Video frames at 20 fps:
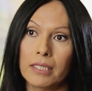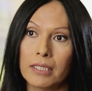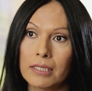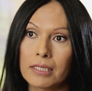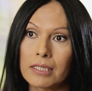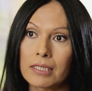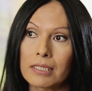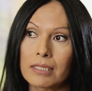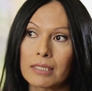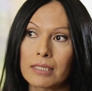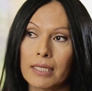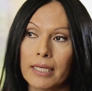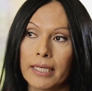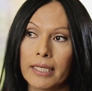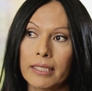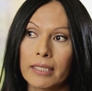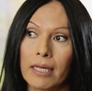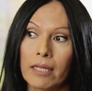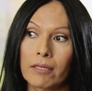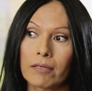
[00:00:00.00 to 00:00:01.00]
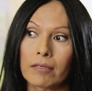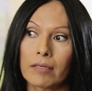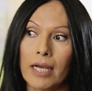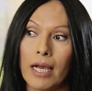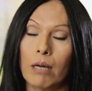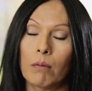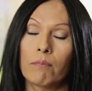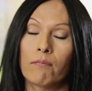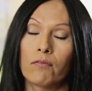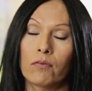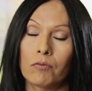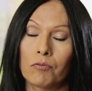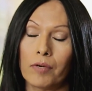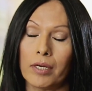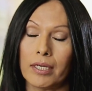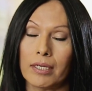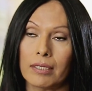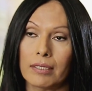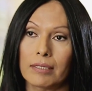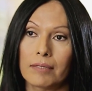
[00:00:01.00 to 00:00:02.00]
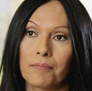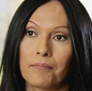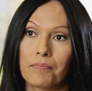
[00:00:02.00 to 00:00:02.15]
It's just another helpful way